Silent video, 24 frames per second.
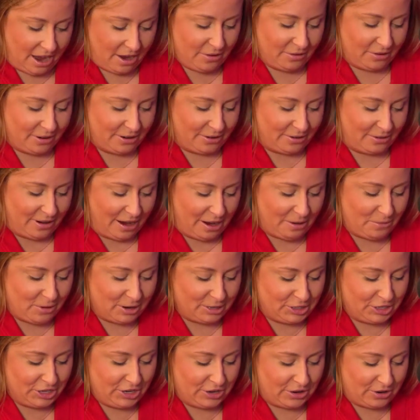I
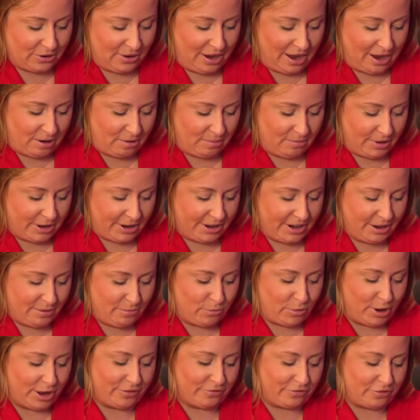want to know how
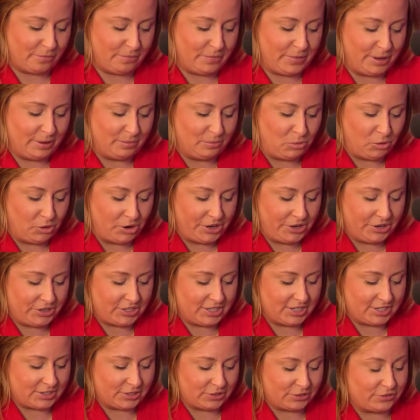Mariam went from being more your
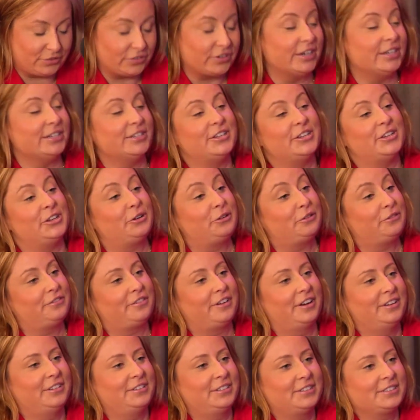sister's friend to your
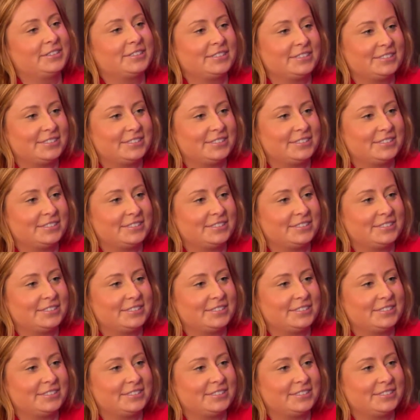friend.